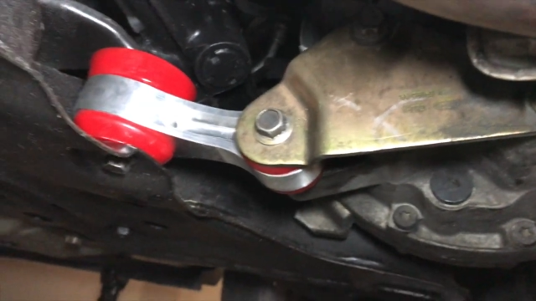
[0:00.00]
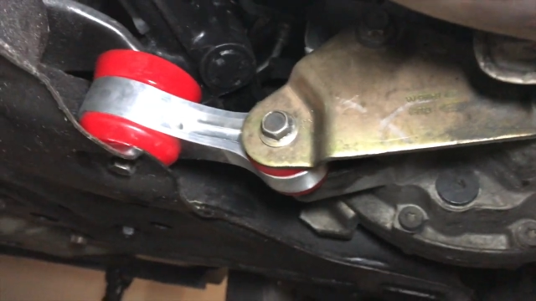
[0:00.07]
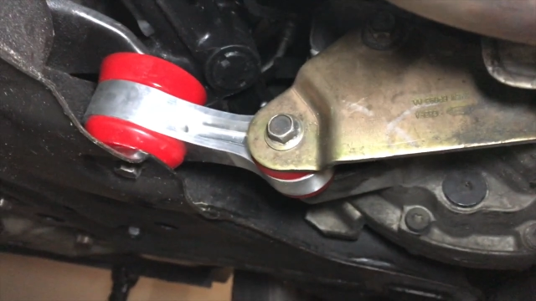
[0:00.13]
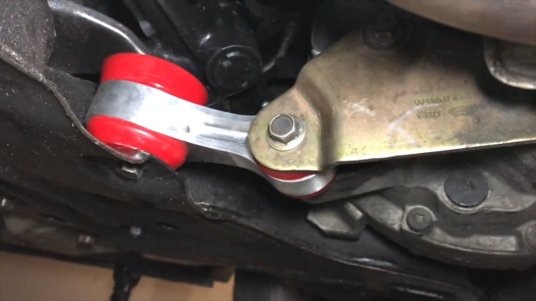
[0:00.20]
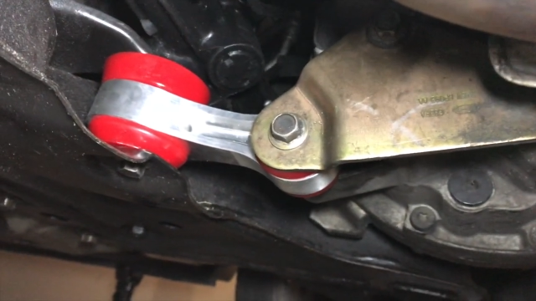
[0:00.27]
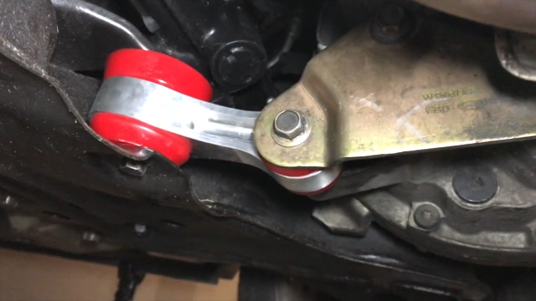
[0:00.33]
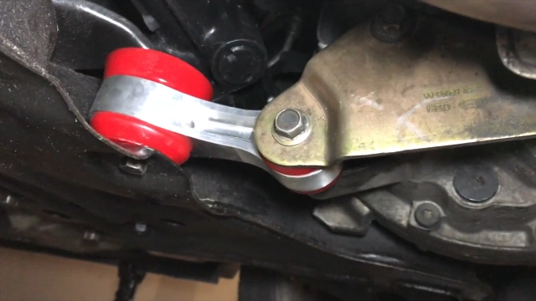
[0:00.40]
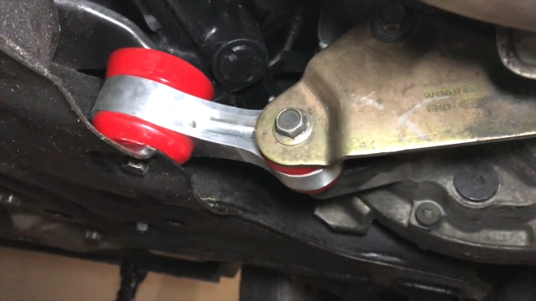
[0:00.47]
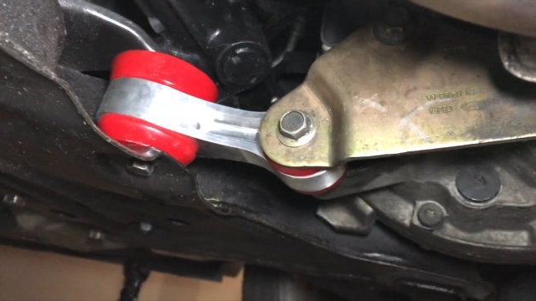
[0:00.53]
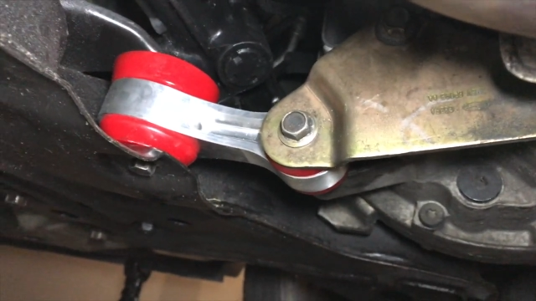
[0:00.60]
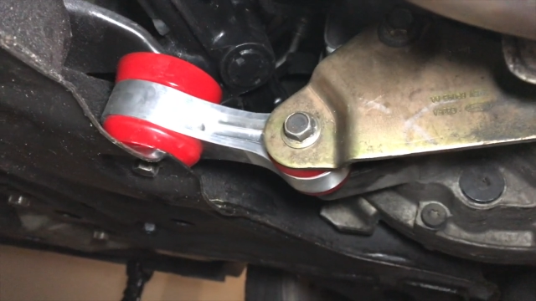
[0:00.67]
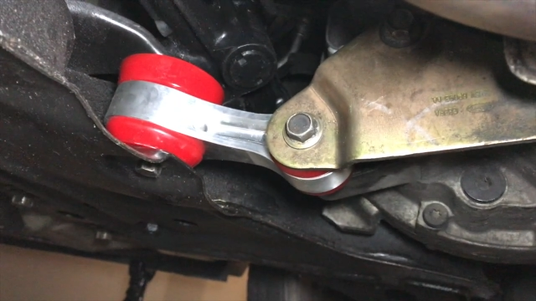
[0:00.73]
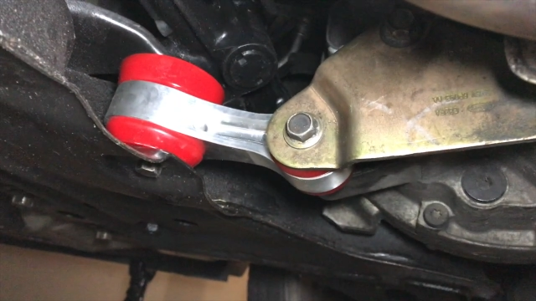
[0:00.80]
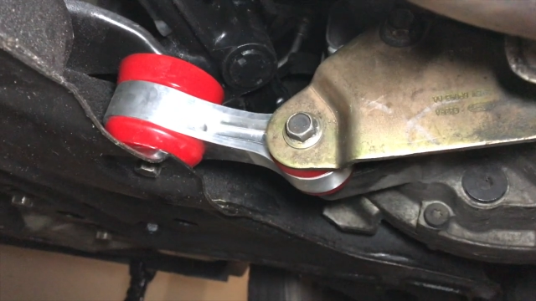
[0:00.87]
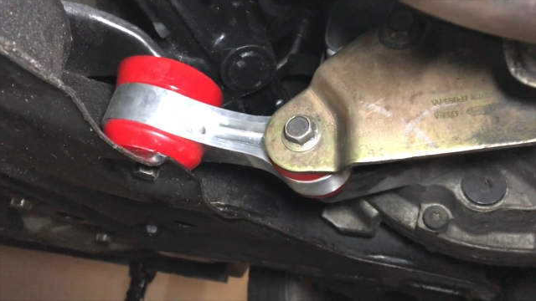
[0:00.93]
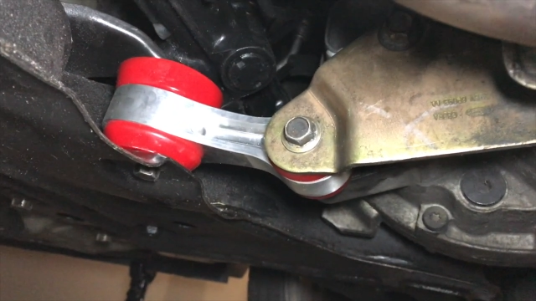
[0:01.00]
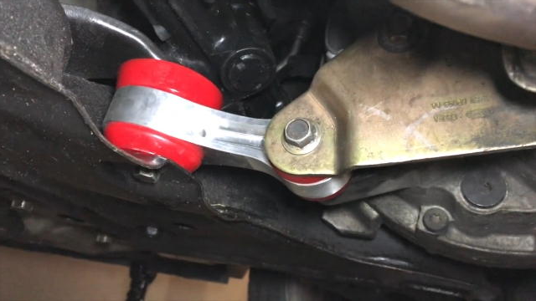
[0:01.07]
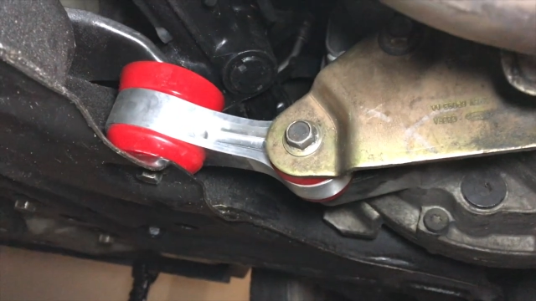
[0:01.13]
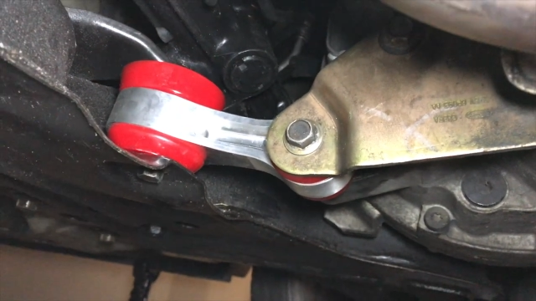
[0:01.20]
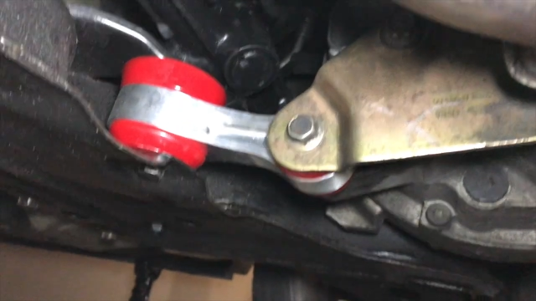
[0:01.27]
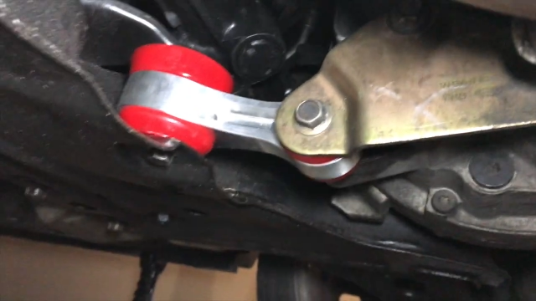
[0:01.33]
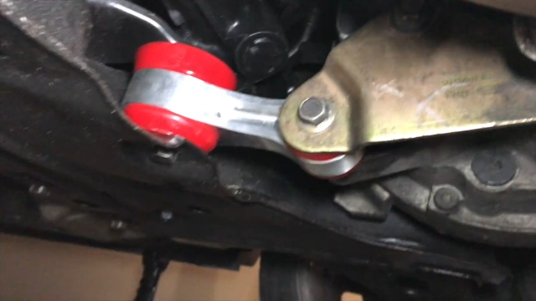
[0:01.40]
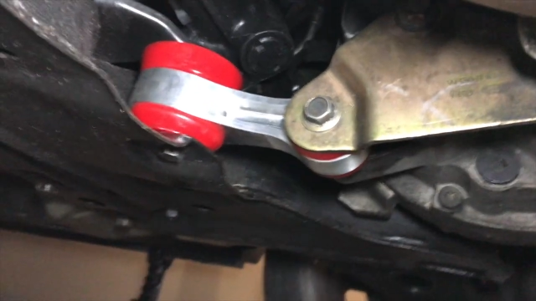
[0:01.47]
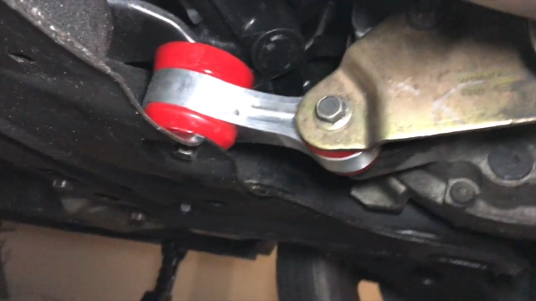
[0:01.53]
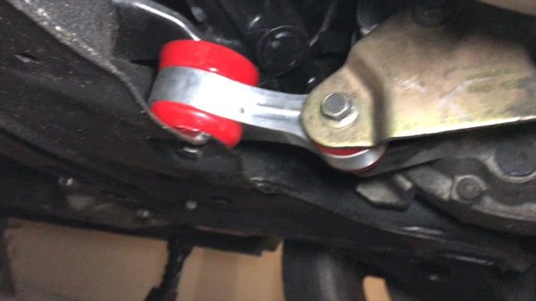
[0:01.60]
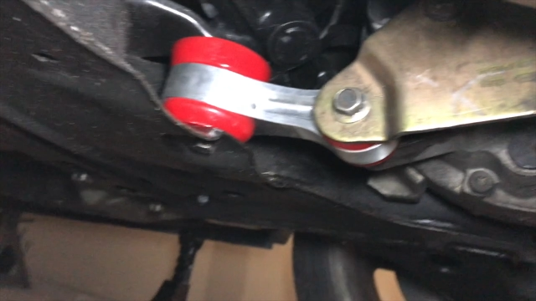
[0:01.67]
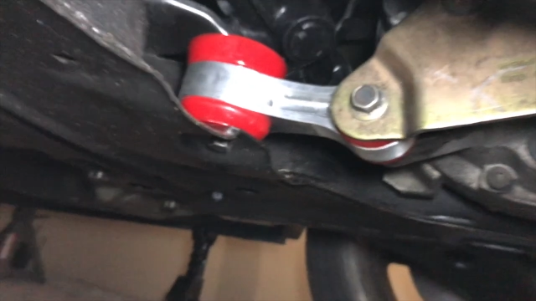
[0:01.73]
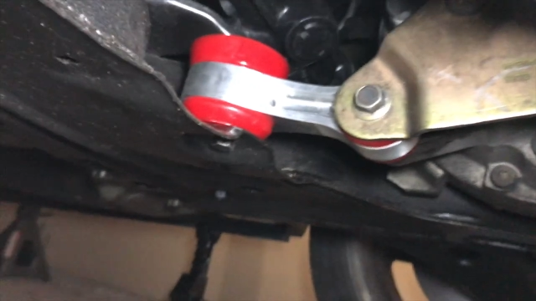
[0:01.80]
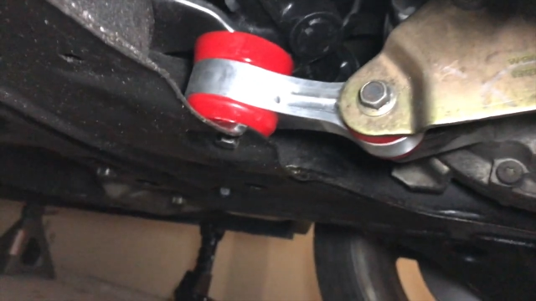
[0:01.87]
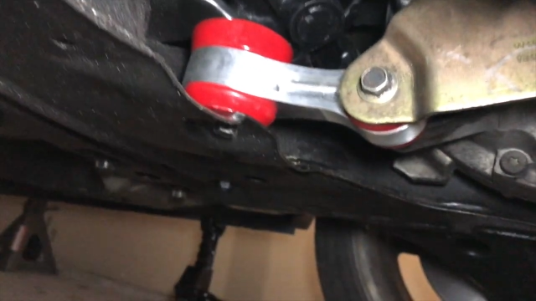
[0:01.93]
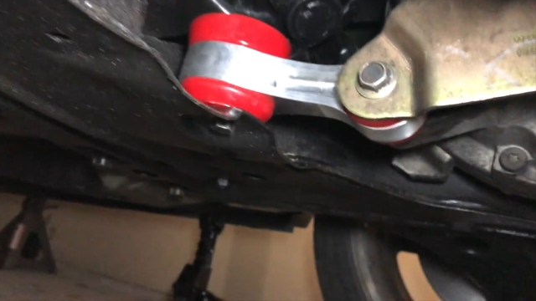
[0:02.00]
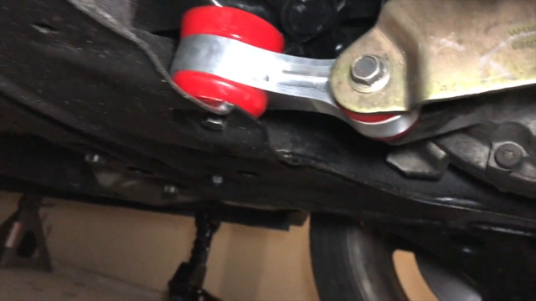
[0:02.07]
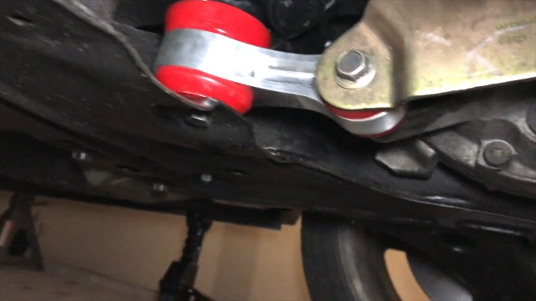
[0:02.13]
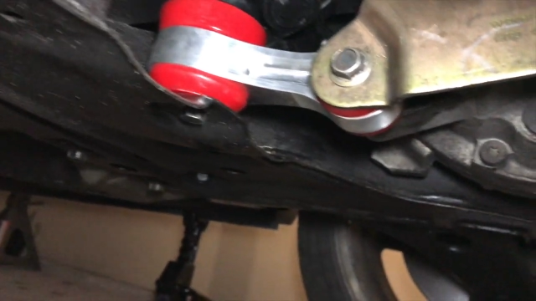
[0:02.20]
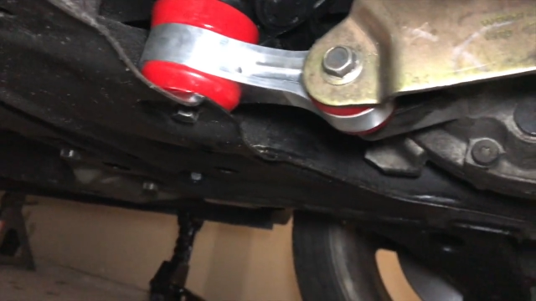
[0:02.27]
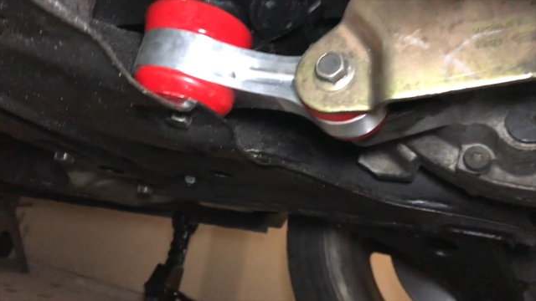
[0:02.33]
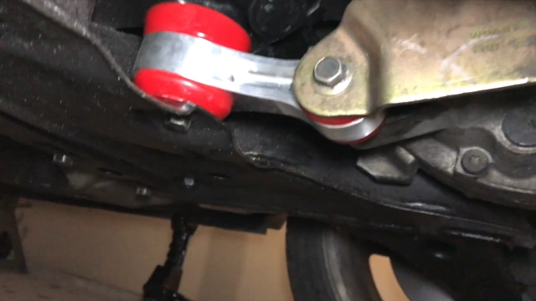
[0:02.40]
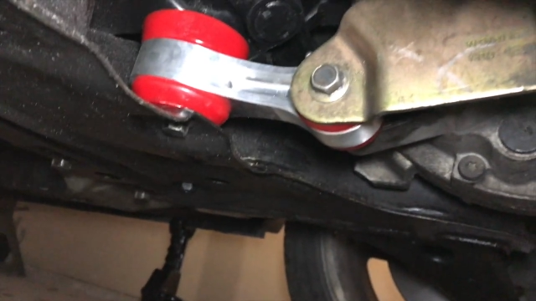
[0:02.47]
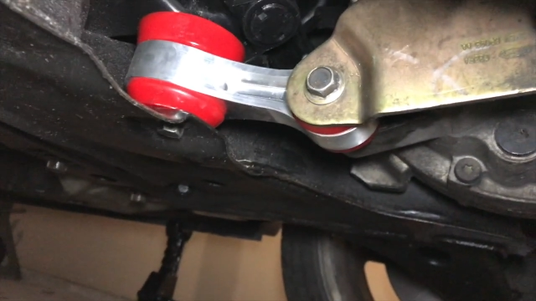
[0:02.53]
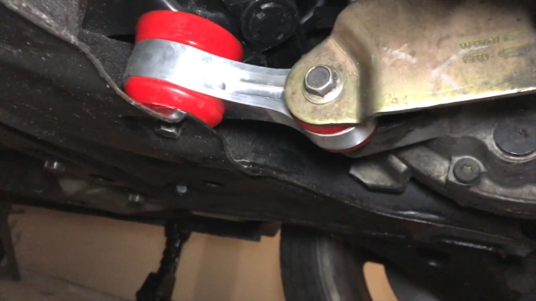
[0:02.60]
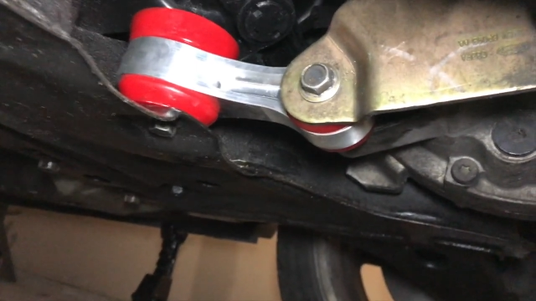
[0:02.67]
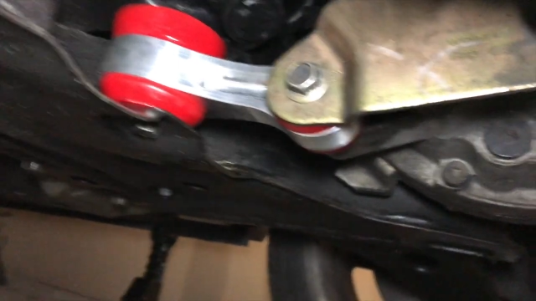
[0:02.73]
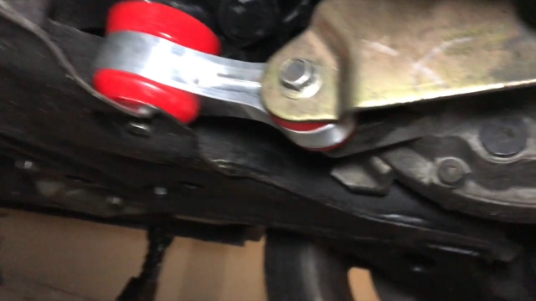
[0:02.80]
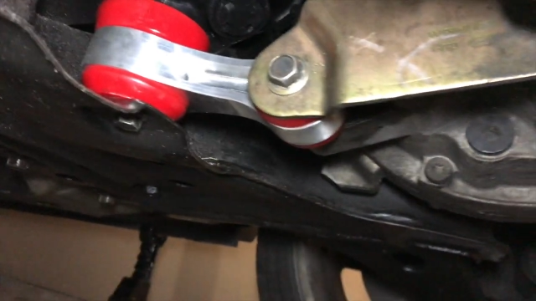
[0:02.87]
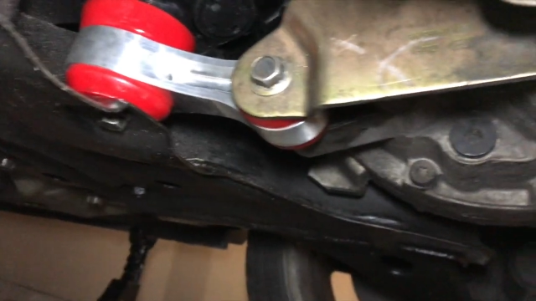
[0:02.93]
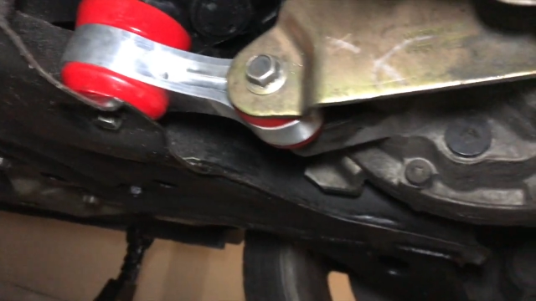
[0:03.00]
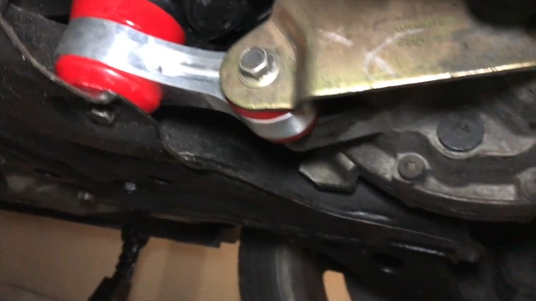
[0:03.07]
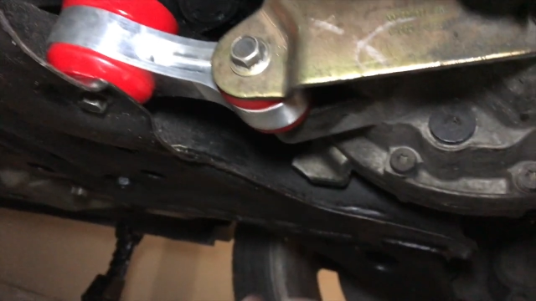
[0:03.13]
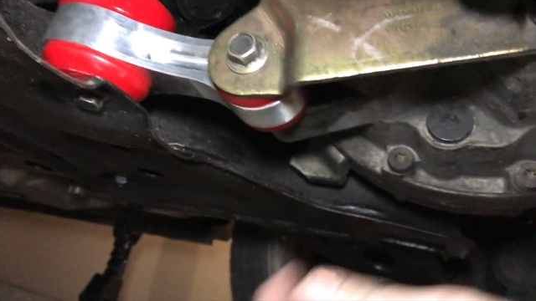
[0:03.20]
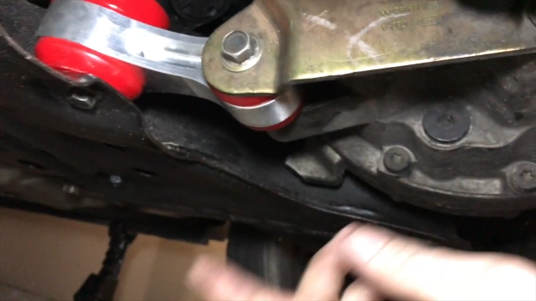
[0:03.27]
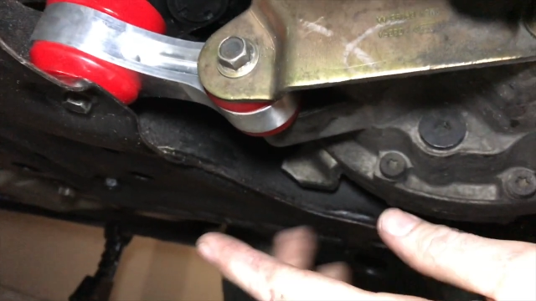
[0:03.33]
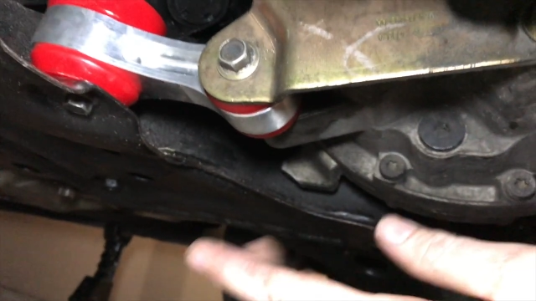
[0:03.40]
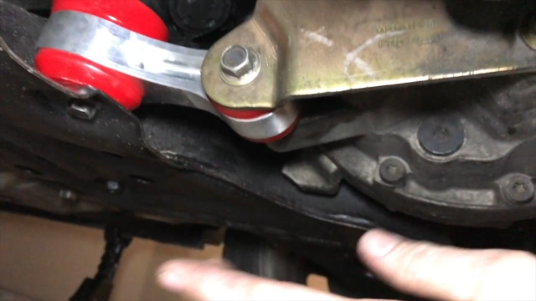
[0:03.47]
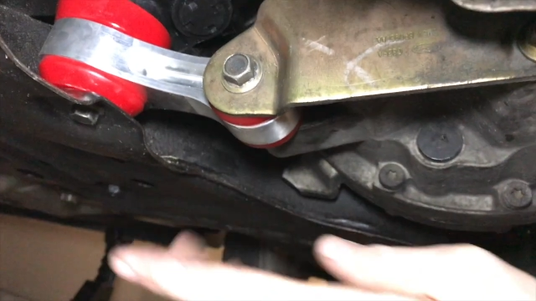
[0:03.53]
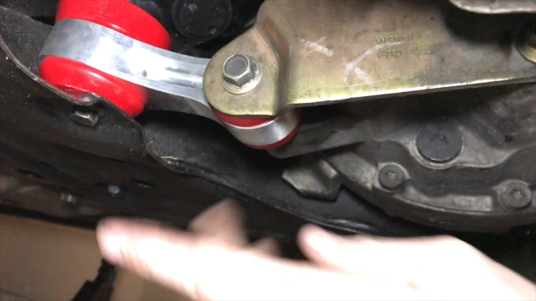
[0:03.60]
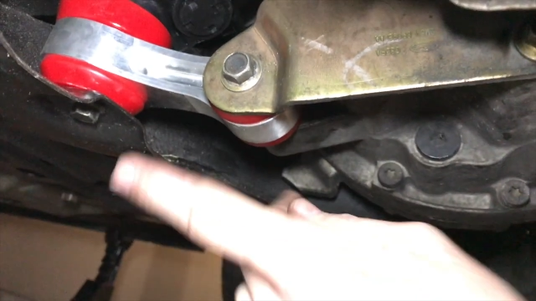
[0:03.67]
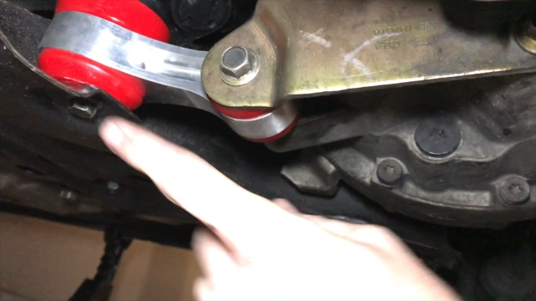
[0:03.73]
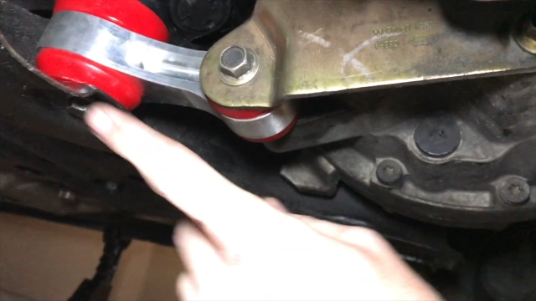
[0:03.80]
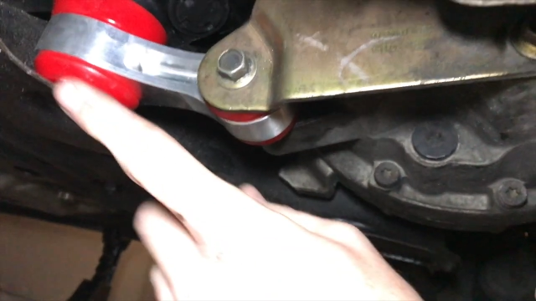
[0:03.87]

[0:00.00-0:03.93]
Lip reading: (no speaker visible)